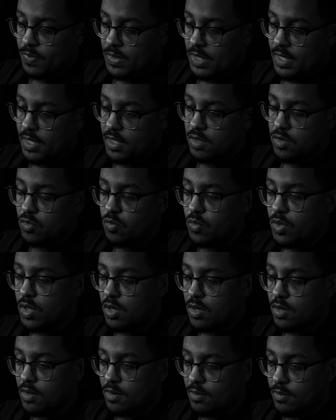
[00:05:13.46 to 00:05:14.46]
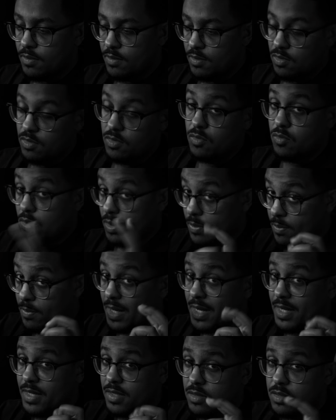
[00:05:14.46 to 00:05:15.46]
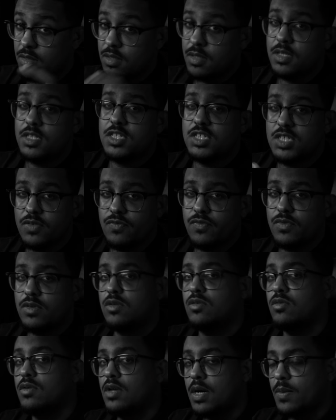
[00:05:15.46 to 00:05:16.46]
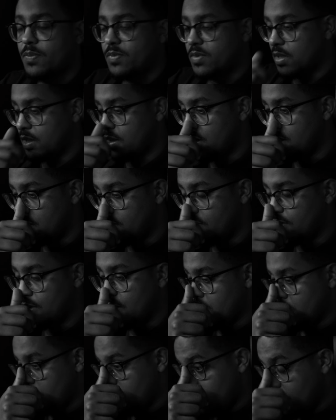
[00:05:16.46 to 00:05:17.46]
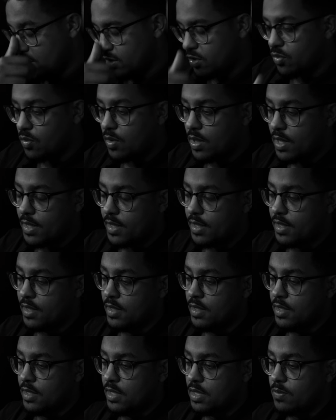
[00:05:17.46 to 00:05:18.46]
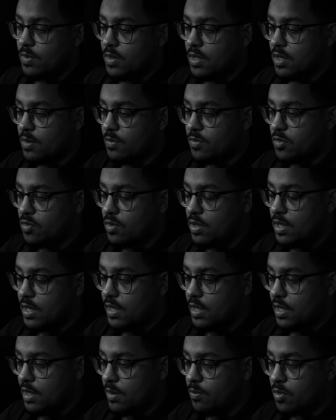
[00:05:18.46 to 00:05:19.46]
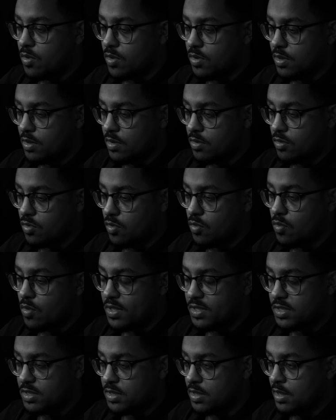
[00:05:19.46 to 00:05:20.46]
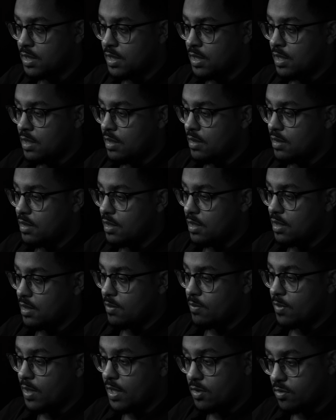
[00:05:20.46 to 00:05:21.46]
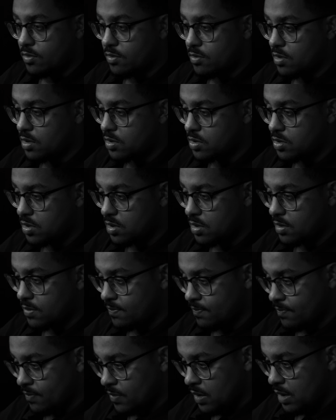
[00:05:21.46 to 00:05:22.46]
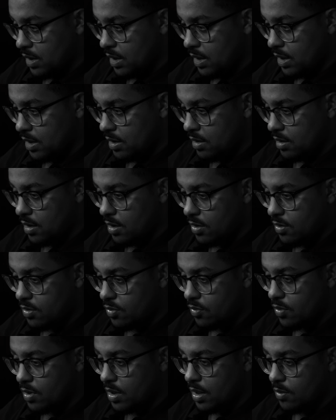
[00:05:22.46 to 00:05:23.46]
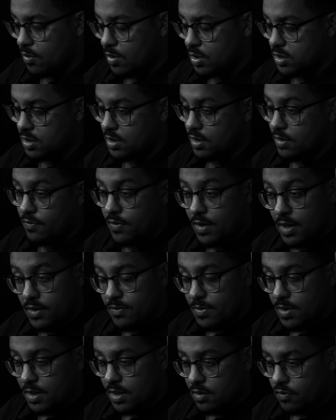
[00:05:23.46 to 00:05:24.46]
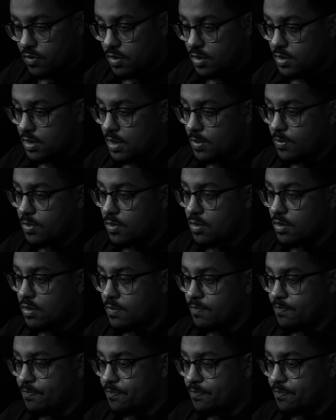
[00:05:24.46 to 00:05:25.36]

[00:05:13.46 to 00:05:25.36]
and we are, or we might shift to the upside now. So that's why it becomes really important to watch the microstructure. And here's where I watch the 5 minute, for example,